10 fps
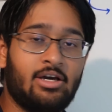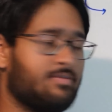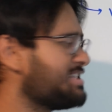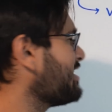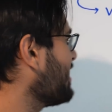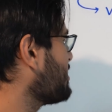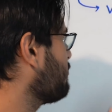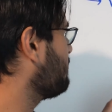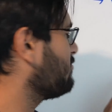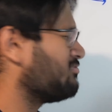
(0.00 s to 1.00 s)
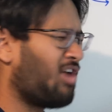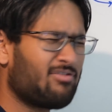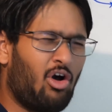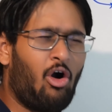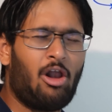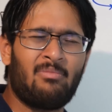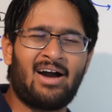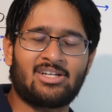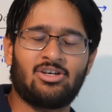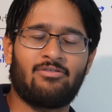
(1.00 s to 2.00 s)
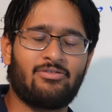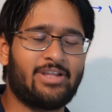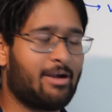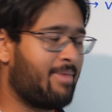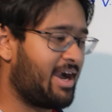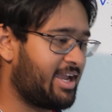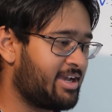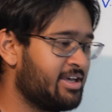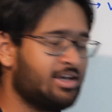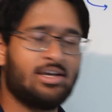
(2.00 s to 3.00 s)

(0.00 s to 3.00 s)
which I think is one of the hallmarks of their batting.